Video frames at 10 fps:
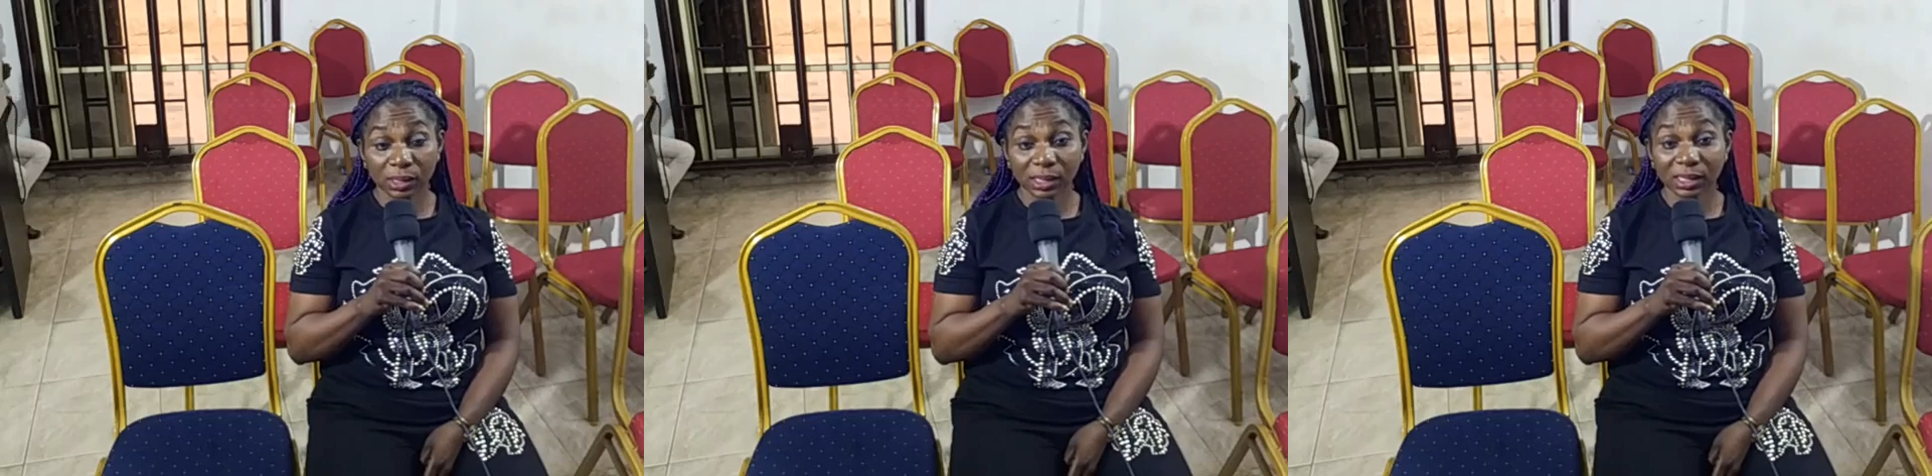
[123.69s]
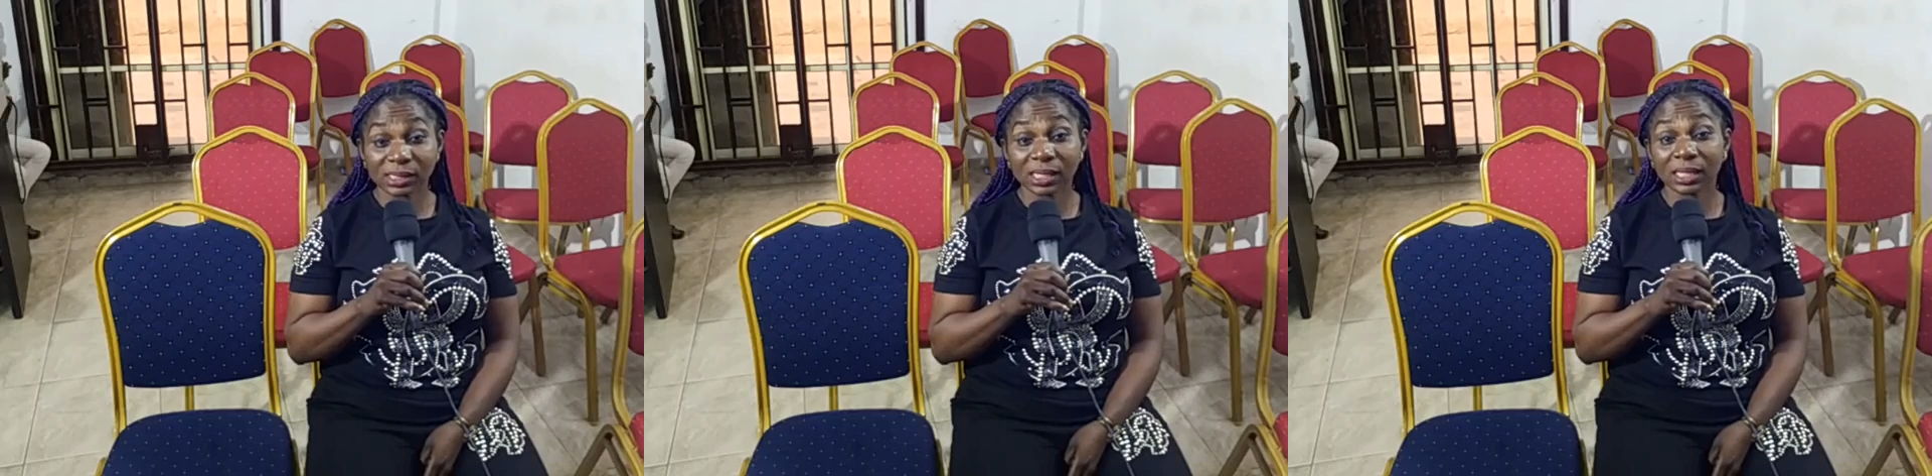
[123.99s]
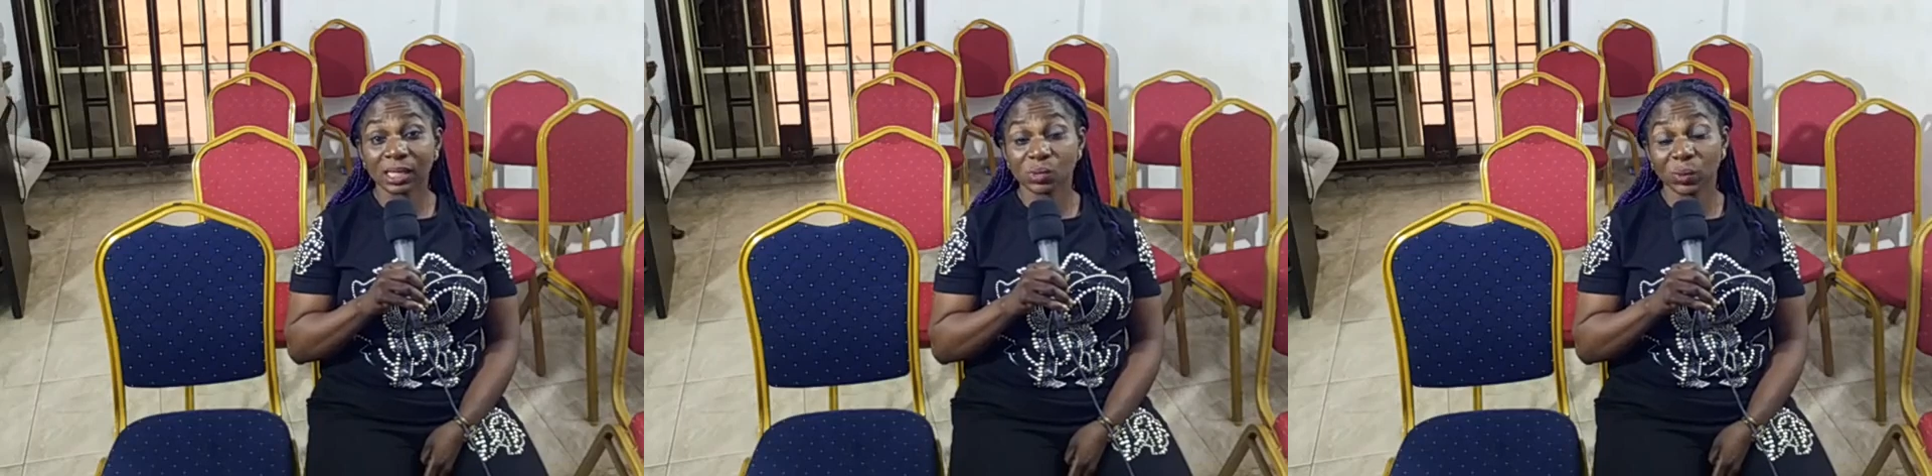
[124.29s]
He said
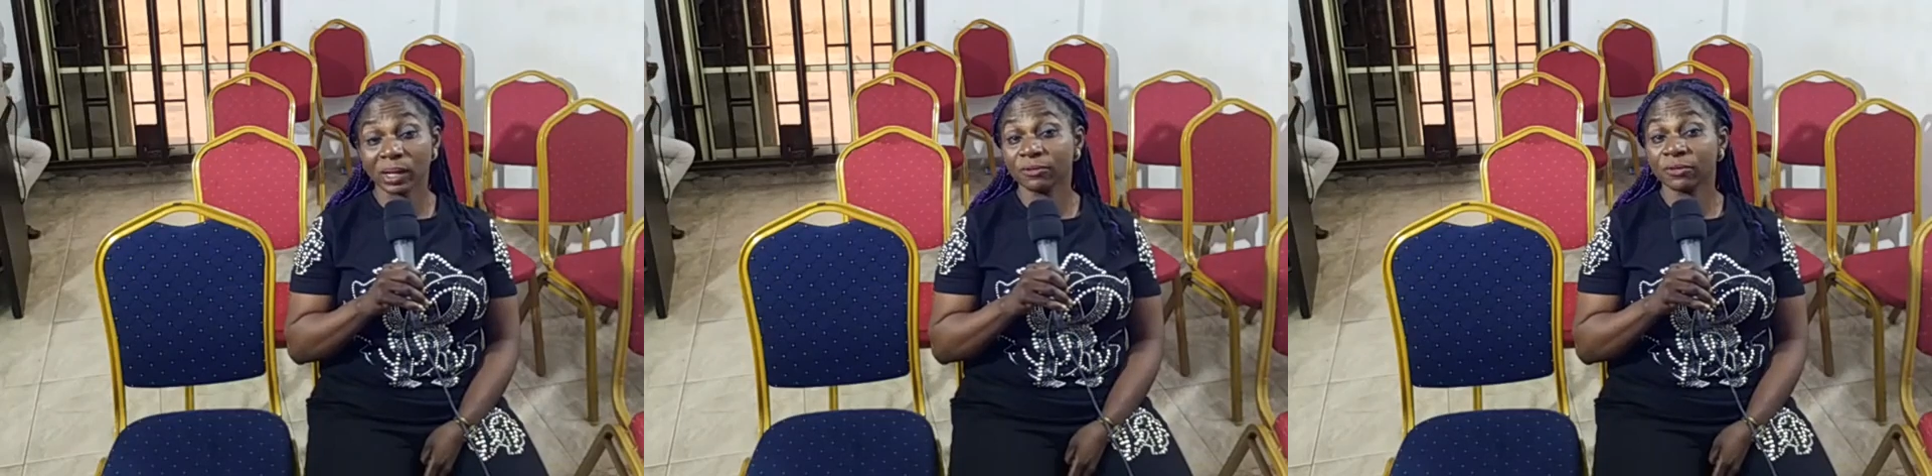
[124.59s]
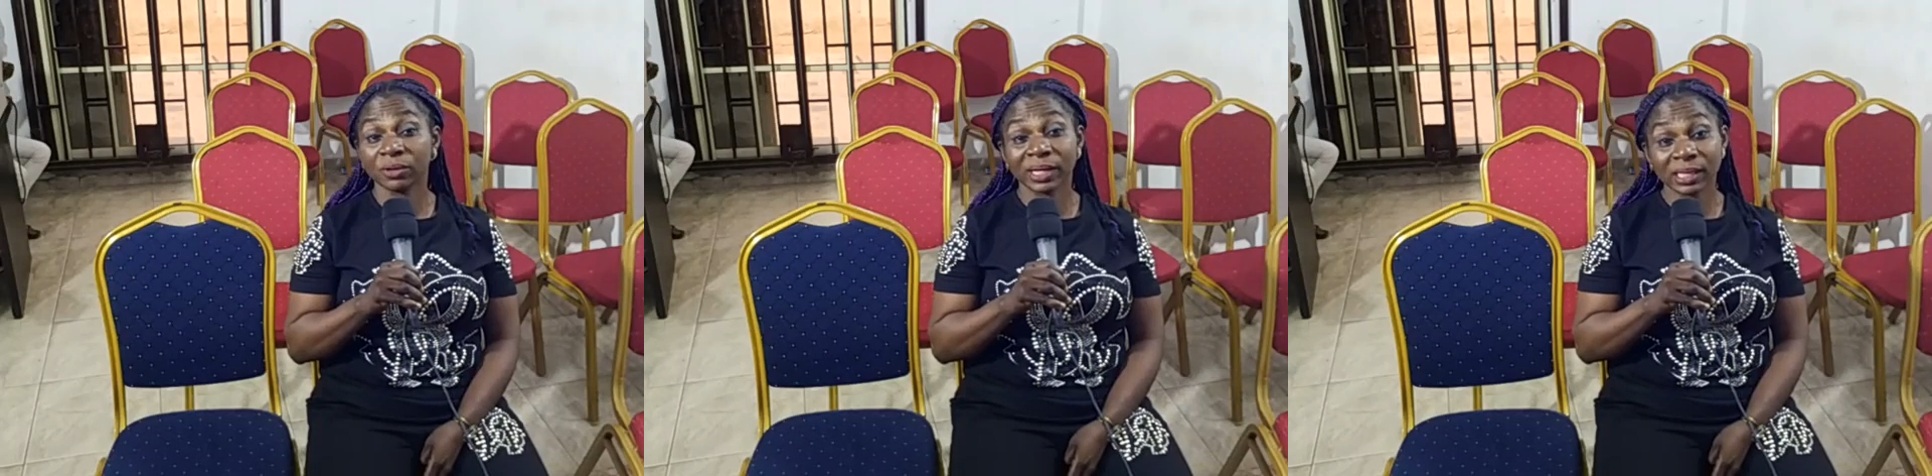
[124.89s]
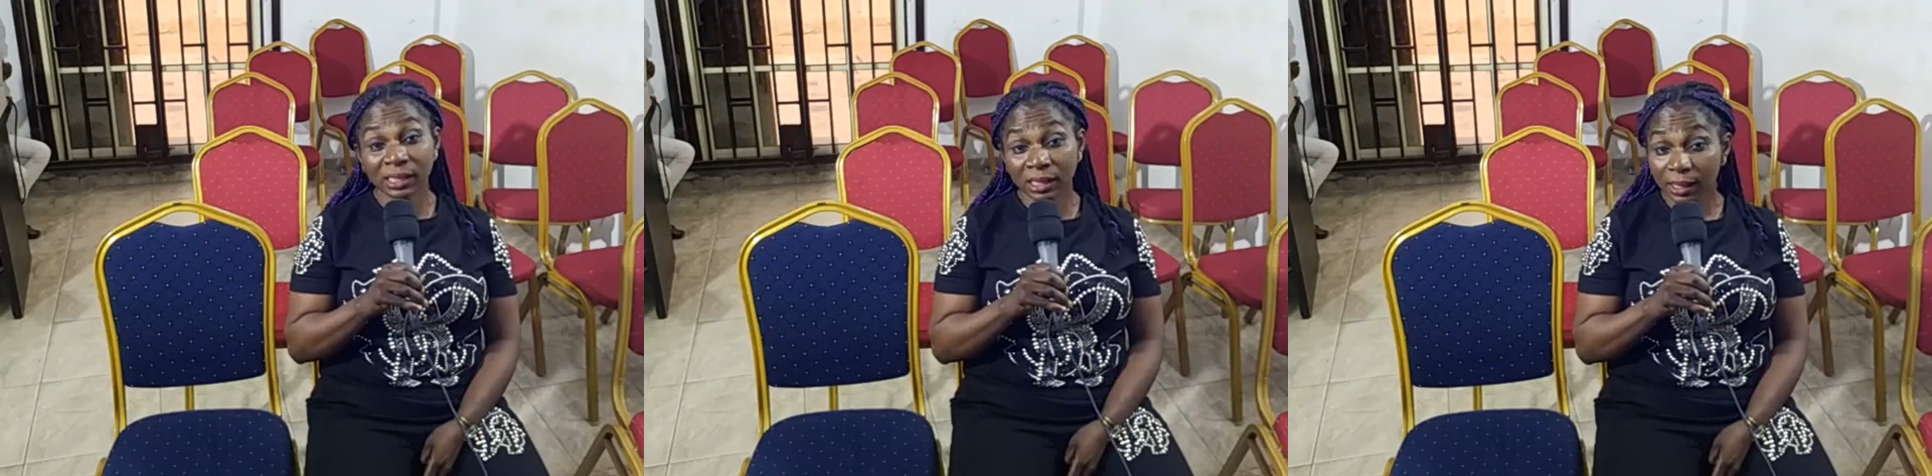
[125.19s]
that we have
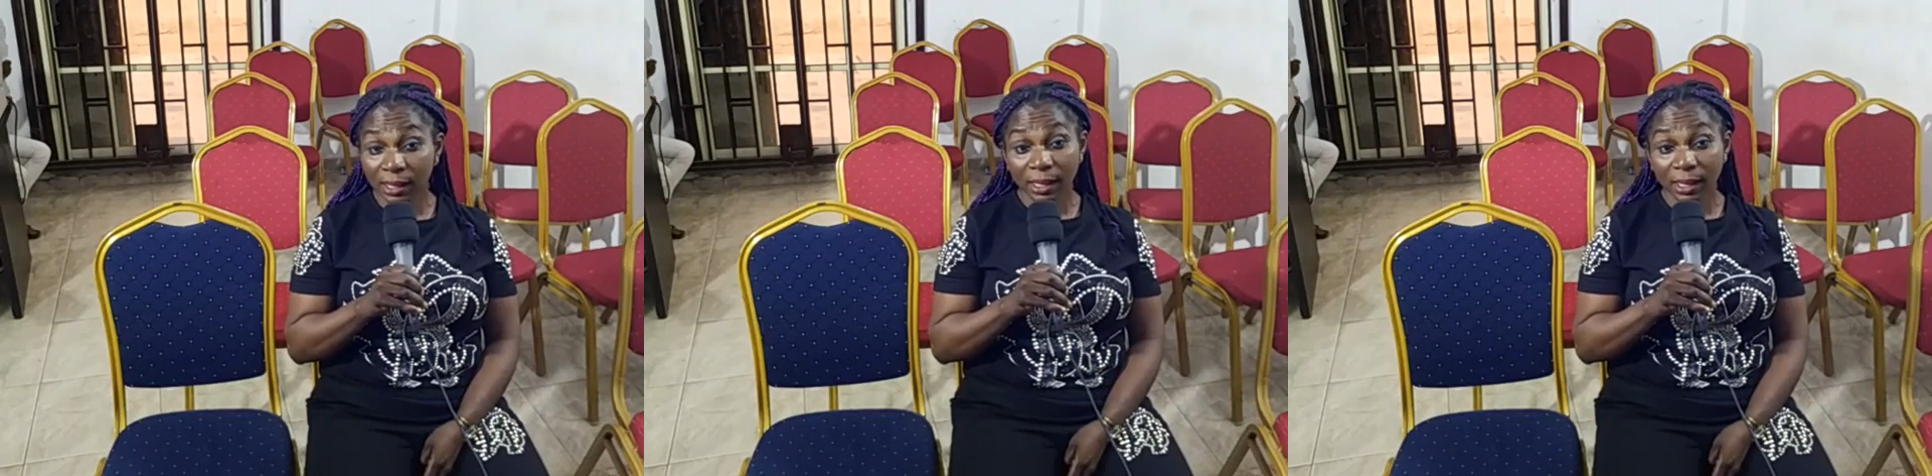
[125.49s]
already